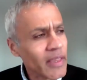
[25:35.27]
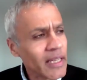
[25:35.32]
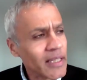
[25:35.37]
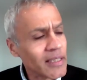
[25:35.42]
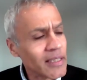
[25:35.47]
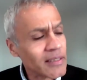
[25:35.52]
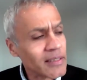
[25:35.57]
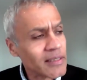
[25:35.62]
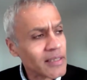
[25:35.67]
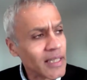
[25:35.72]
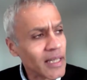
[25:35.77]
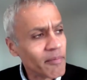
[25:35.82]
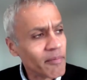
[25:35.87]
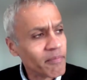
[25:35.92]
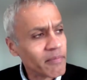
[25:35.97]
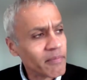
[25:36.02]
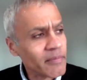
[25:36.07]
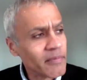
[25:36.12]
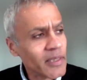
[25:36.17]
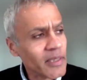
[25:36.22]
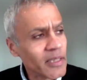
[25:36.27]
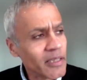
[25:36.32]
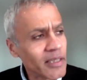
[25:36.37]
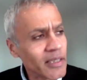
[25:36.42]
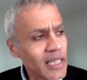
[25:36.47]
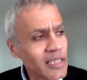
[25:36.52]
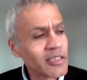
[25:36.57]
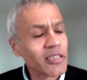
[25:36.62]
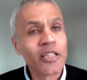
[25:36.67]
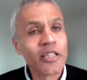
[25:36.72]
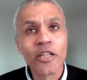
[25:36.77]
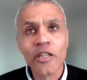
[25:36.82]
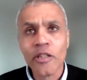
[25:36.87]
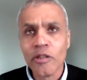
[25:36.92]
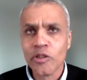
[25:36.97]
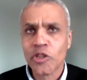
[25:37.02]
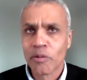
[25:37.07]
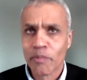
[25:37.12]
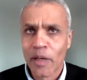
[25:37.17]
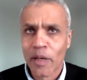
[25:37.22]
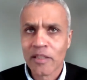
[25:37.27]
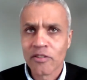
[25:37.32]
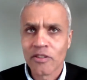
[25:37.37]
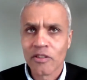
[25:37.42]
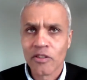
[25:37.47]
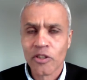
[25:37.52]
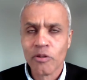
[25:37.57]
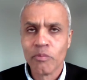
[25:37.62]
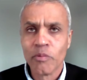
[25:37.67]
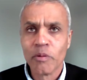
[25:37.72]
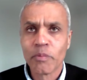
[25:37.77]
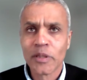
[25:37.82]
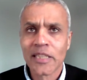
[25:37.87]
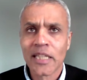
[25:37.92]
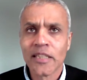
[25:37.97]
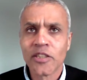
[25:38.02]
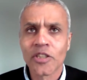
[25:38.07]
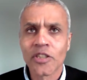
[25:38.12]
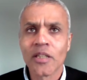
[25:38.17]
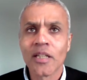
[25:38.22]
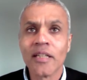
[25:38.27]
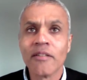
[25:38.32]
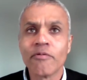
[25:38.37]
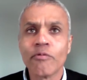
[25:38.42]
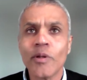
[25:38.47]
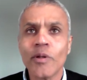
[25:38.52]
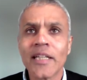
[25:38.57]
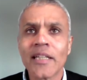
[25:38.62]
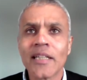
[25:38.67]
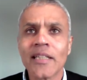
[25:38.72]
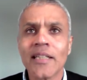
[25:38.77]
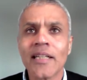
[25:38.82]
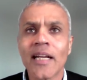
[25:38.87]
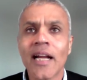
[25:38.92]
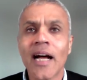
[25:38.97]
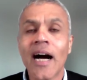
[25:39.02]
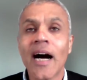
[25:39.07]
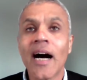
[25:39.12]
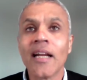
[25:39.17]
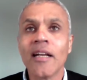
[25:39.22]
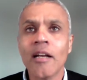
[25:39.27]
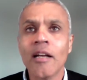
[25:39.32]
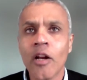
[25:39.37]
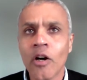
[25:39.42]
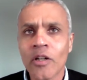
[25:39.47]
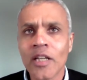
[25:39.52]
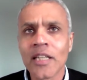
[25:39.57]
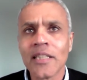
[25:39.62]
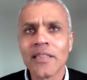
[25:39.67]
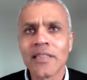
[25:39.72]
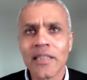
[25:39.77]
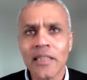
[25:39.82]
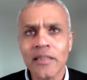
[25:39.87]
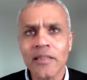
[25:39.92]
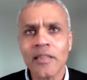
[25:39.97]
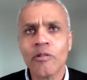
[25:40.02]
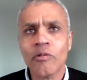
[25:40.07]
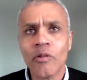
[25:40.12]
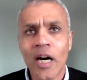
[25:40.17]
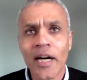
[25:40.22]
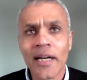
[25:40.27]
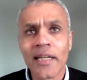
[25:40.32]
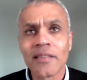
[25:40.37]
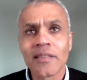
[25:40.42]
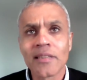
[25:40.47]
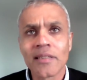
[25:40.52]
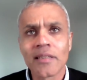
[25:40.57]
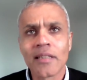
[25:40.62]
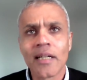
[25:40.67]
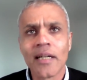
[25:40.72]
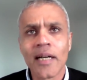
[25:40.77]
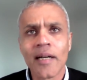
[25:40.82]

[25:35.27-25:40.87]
there's huge amounts of human potential if we can unlock it in the right